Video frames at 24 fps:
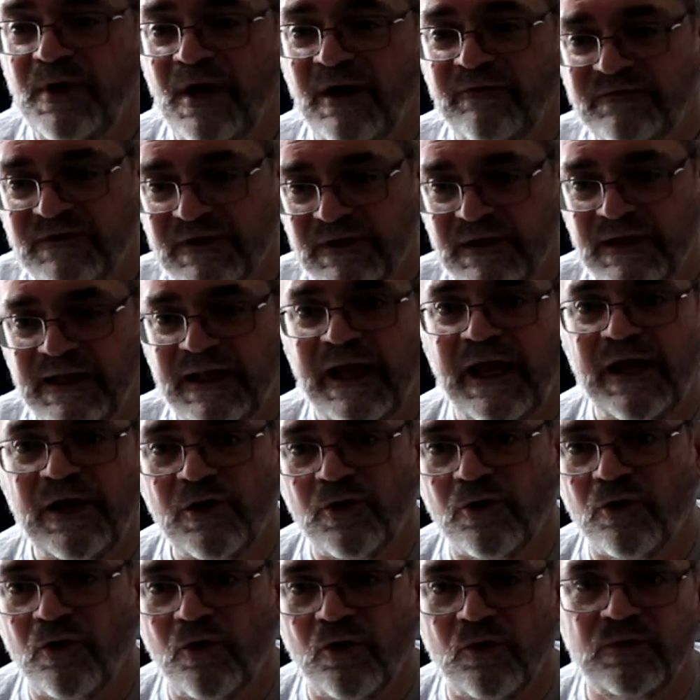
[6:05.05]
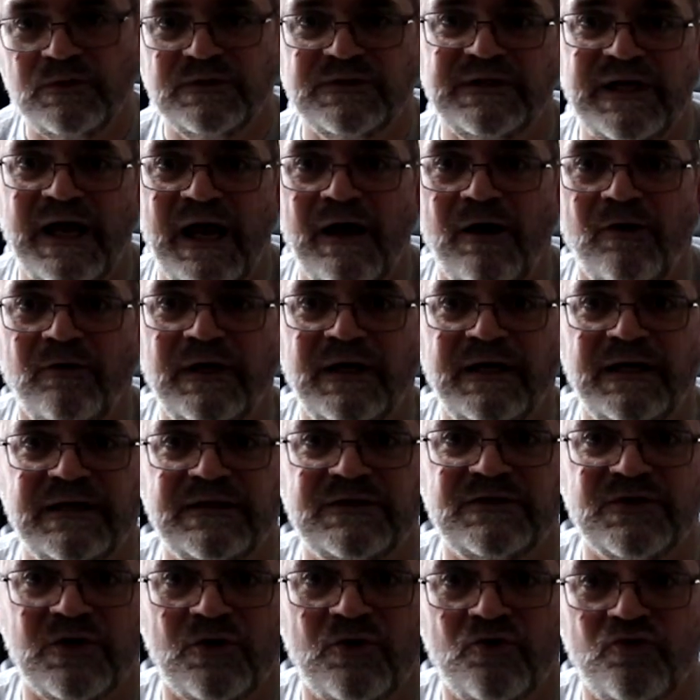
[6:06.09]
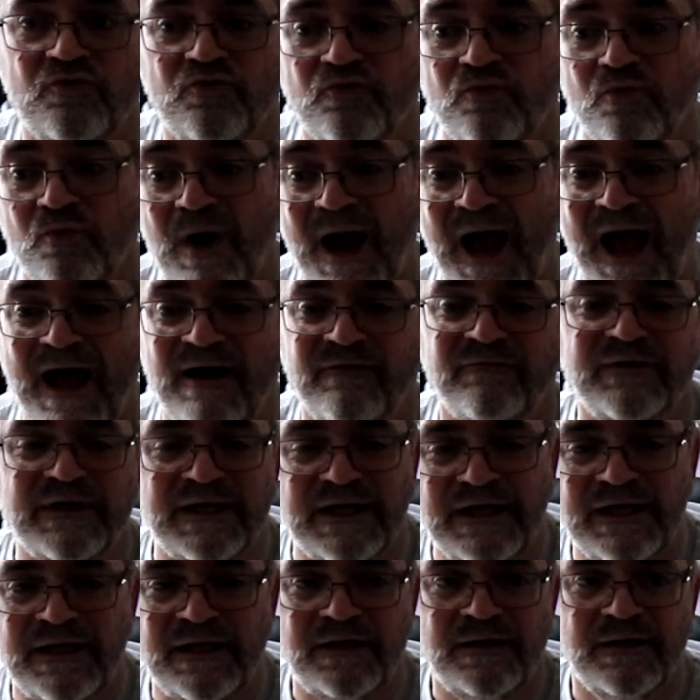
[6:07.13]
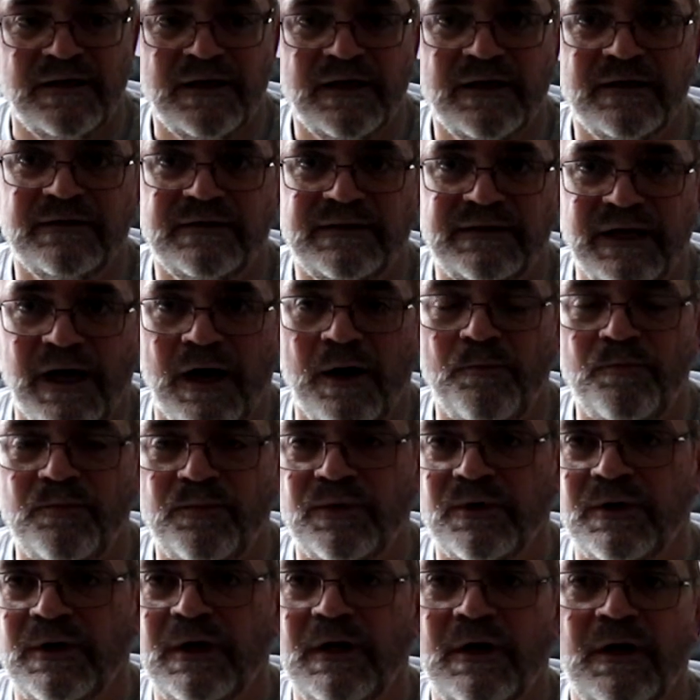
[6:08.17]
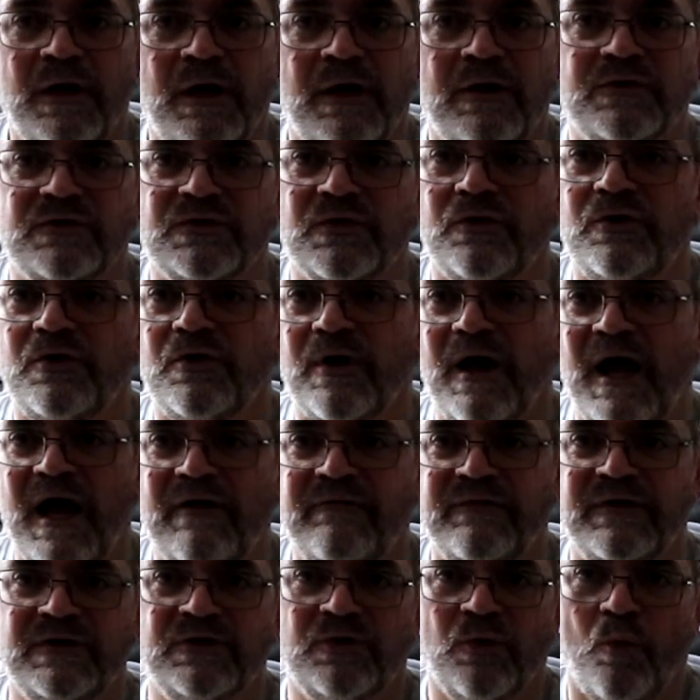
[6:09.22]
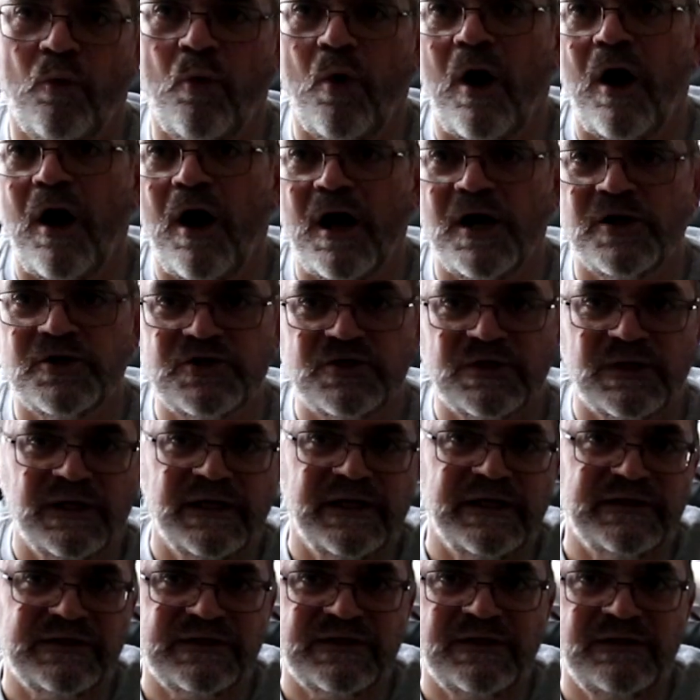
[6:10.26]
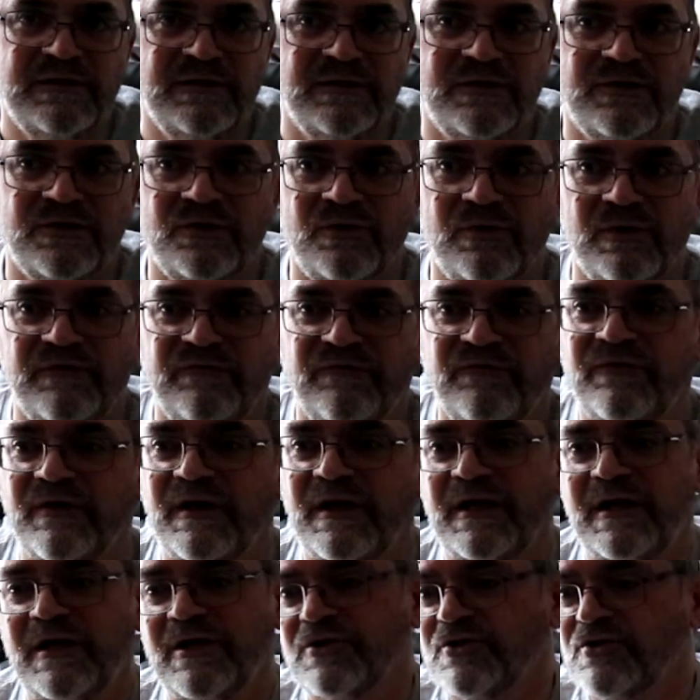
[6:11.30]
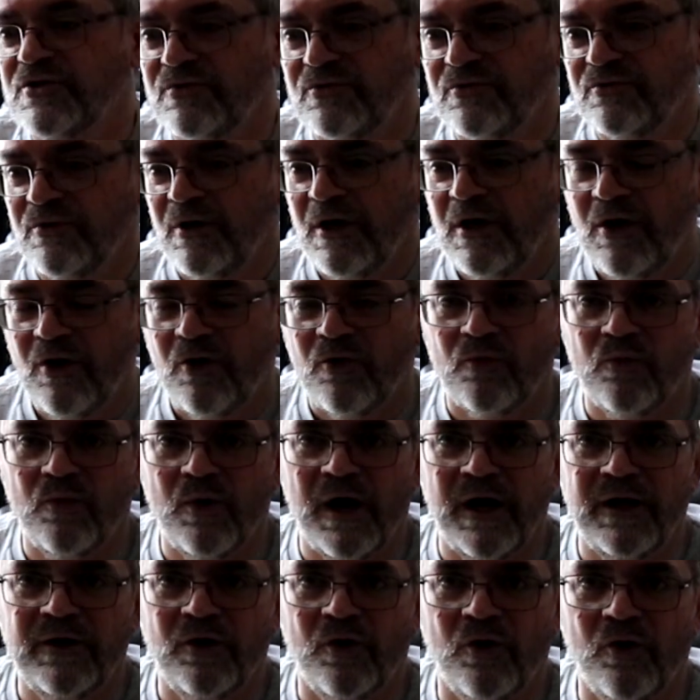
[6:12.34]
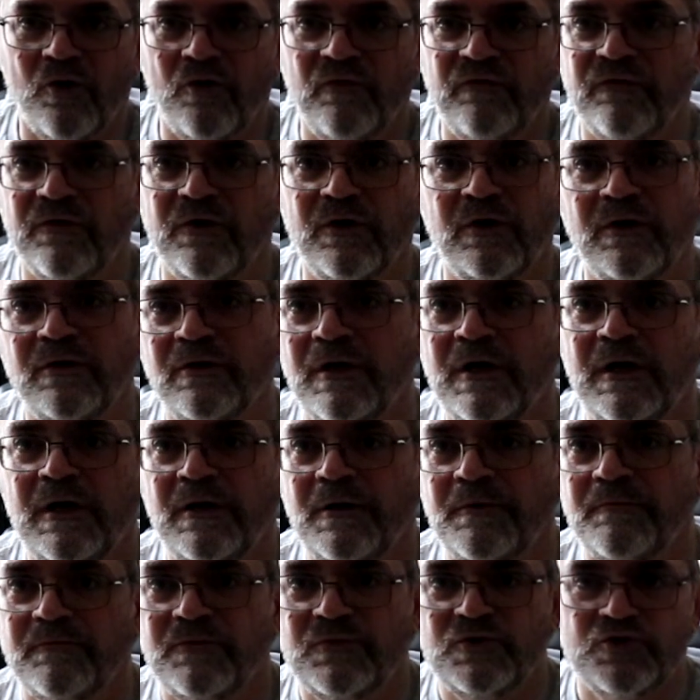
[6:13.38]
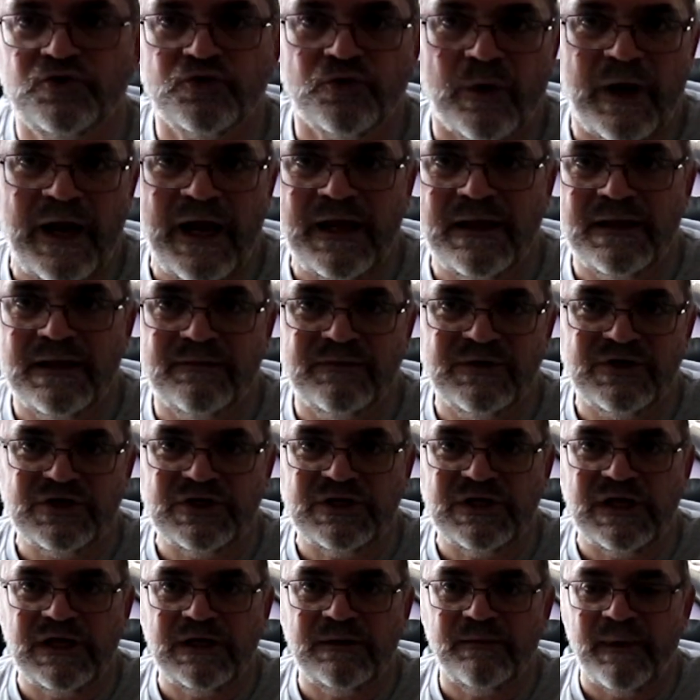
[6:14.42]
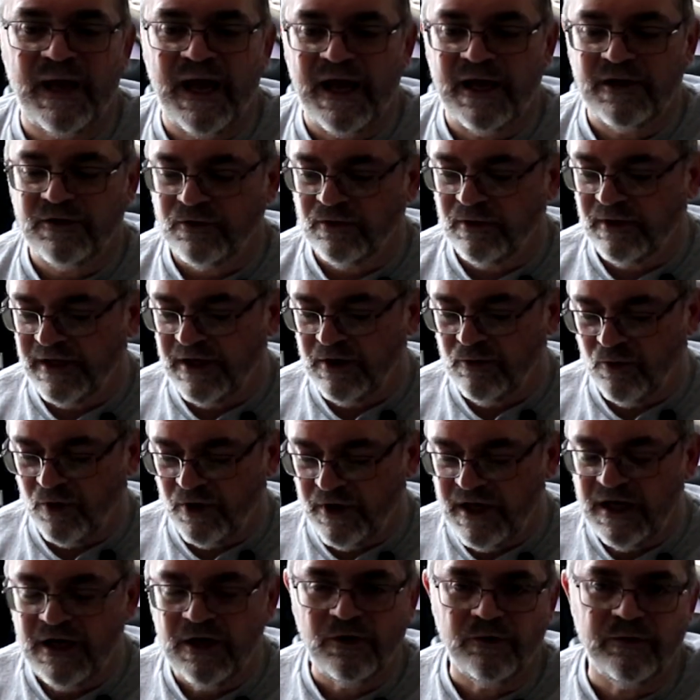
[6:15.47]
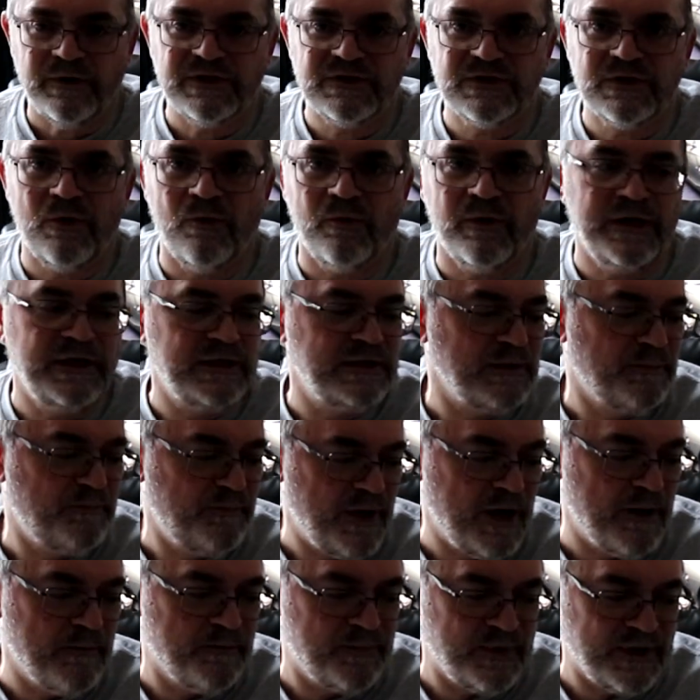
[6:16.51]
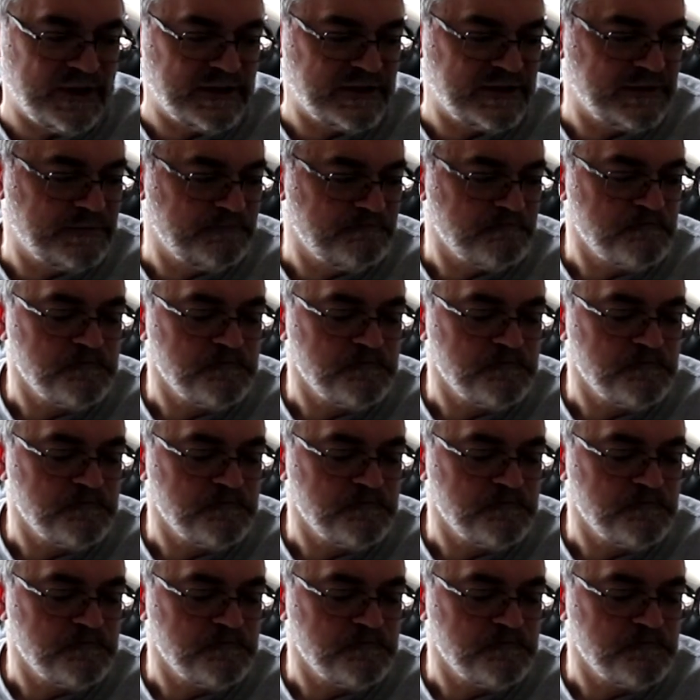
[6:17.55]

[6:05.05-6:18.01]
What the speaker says: You have to lay your hose down and it's a gravity dump. So you're having to wash, listen to it finish, run over, drain the machine manually, where here it's going to pump it.